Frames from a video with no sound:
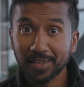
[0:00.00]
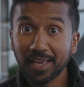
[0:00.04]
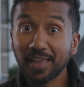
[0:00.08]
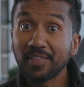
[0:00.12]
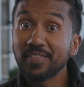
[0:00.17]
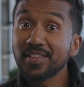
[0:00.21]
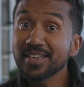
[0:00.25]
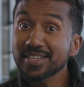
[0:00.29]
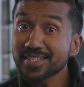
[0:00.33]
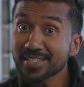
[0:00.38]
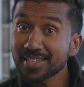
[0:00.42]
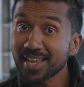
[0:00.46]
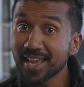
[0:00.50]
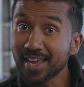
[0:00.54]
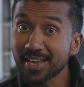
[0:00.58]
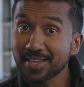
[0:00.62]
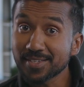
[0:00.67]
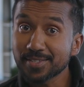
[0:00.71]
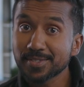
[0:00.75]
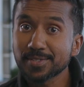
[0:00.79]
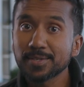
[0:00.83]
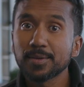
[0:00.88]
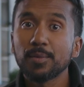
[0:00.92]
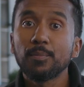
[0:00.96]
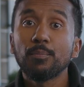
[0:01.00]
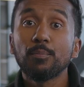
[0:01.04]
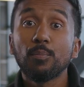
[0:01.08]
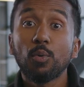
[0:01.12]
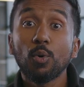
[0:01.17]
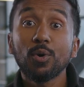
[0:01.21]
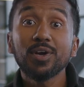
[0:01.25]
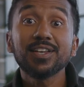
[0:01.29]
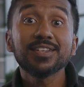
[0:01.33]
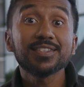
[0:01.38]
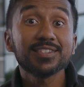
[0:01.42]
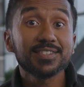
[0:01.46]
In this case,
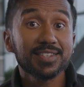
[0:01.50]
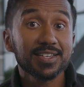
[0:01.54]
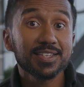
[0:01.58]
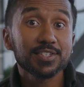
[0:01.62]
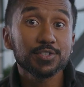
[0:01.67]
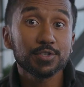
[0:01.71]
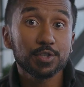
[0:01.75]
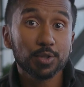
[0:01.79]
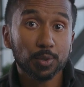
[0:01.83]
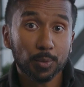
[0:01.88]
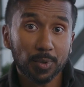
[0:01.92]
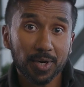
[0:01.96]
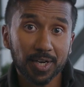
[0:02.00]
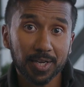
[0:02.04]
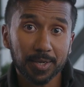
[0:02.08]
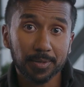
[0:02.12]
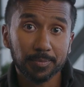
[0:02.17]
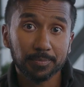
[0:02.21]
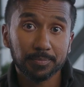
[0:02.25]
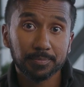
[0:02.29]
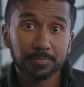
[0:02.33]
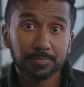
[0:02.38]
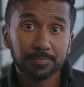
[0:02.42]
0.63.